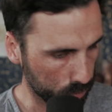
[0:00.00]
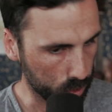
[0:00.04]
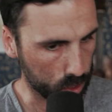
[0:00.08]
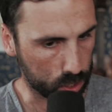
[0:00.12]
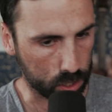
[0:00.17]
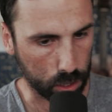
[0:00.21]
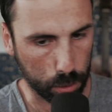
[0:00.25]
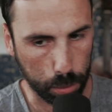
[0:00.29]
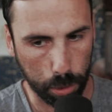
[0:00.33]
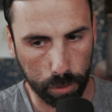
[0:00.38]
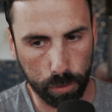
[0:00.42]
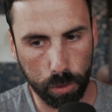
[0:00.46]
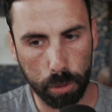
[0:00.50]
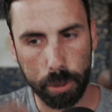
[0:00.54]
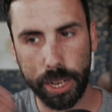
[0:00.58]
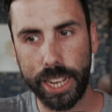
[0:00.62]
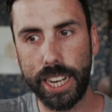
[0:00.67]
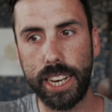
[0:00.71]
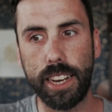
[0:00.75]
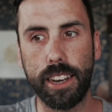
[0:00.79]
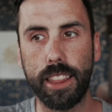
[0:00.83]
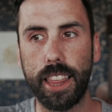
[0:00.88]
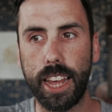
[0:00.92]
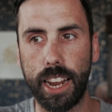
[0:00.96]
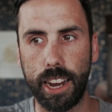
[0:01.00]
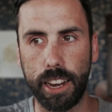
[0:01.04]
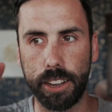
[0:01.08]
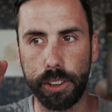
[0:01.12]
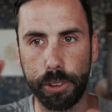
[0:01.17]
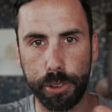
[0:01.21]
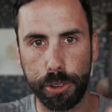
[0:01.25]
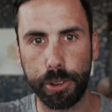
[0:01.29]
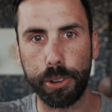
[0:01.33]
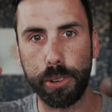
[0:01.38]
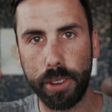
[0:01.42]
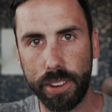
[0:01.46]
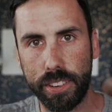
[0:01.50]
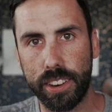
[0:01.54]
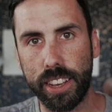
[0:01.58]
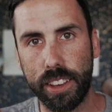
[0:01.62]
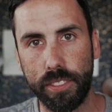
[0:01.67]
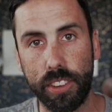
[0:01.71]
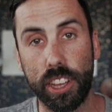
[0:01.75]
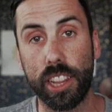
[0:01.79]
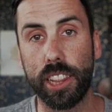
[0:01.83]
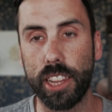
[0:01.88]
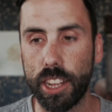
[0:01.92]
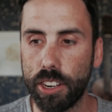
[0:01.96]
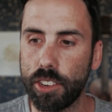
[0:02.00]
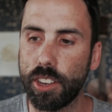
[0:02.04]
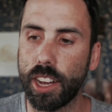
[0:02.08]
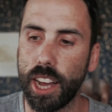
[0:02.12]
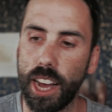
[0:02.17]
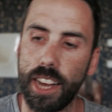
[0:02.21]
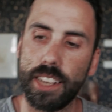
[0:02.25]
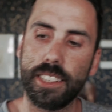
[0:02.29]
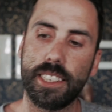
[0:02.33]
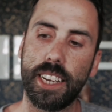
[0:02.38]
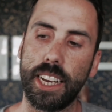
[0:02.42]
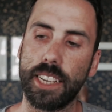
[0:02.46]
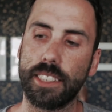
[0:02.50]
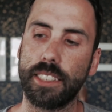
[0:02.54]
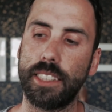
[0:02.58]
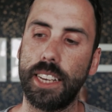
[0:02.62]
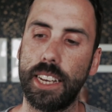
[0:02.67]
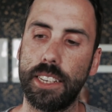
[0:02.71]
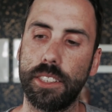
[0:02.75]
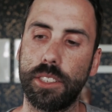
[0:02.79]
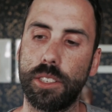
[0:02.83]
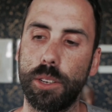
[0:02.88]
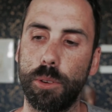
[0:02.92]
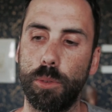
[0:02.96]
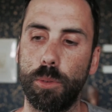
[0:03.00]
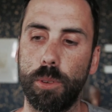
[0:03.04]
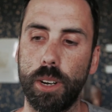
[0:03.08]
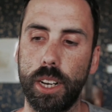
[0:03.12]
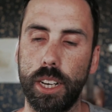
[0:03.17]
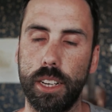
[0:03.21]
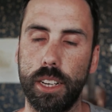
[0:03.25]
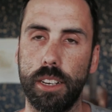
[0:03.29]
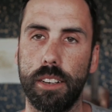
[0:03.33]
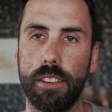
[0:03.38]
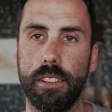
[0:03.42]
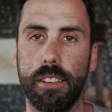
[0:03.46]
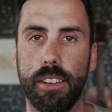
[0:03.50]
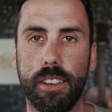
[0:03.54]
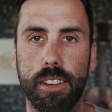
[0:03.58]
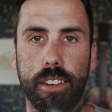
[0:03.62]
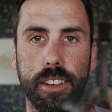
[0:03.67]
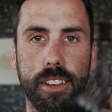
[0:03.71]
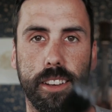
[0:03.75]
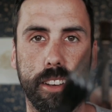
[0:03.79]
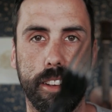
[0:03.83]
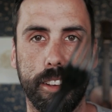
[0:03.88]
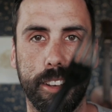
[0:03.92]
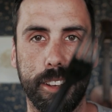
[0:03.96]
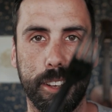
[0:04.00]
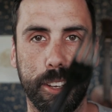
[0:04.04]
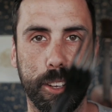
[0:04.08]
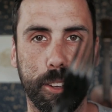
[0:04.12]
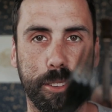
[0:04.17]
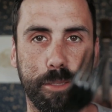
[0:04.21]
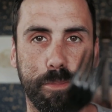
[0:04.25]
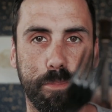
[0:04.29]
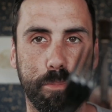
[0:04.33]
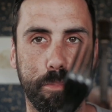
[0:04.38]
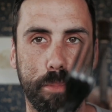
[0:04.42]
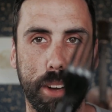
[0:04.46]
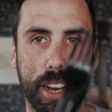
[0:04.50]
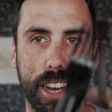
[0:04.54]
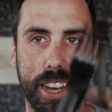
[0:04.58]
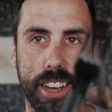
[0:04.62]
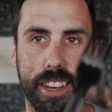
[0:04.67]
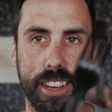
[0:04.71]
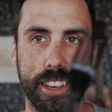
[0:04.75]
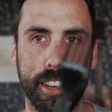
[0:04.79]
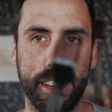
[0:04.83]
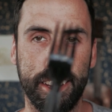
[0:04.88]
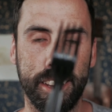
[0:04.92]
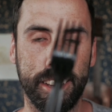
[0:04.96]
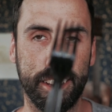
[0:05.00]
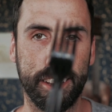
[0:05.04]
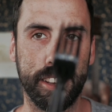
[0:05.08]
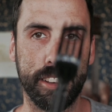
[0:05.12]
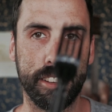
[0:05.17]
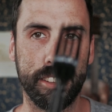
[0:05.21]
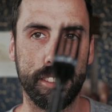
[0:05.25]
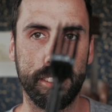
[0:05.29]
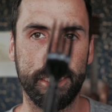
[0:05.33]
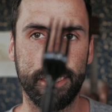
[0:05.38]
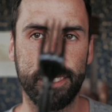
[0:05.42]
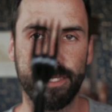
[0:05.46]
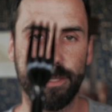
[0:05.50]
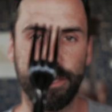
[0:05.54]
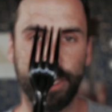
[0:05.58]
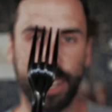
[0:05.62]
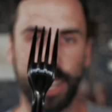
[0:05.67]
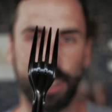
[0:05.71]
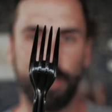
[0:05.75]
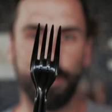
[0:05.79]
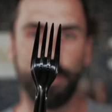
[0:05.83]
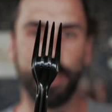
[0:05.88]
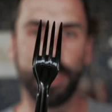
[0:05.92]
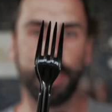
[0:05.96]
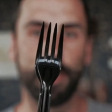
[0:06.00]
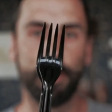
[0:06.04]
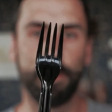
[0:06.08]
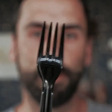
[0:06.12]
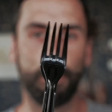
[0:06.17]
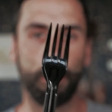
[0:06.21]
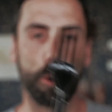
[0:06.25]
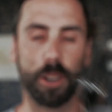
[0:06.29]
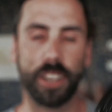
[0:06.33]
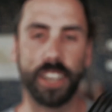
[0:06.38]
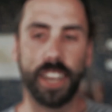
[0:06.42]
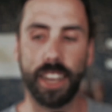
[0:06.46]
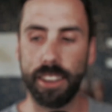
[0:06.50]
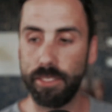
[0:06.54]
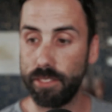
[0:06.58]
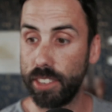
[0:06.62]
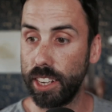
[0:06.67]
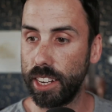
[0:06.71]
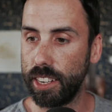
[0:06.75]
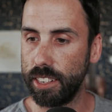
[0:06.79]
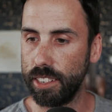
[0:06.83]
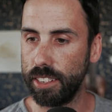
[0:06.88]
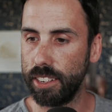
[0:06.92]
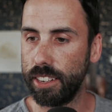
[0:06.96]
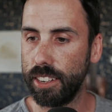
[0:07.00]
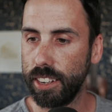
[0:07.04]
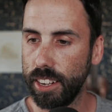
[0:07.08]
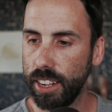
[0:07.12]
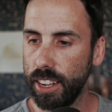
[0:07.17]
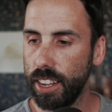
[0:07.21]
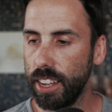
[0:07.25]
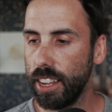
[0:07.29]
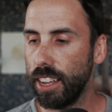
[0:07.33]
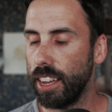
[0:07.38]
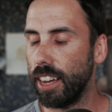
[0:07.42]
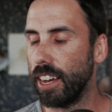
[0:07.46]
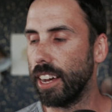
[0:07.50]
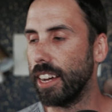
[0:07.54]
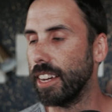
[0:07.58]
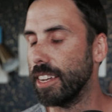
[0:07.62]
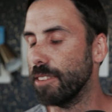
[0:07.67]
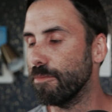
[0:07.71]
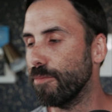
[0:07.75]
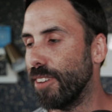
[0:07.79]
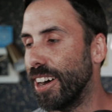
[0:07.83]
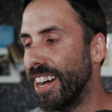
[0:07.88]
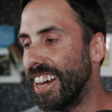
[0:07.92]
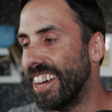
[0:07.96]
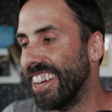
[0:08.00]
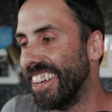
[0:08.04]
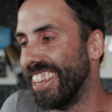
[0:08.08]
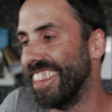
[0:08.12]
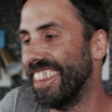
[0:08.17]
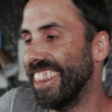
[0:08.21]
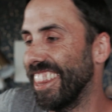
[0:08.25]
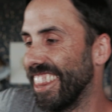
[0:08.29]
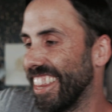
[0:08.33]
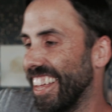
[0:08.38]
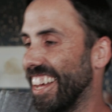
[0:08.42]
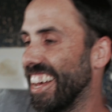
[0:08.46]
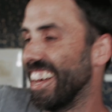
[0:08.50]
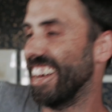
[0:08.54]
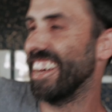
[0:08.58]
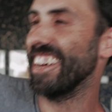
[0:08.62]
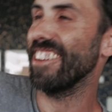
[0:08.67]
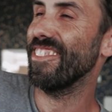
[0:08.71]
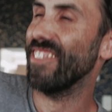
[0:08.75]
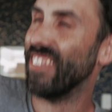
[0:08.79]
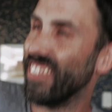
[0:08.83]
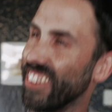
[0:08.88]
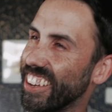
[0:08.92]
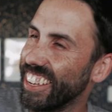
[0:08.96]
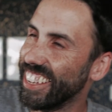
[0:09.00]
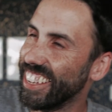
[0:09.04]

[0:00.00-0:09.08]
So before we get into that, I do have to give you a little context as to what the fork I've done in my life.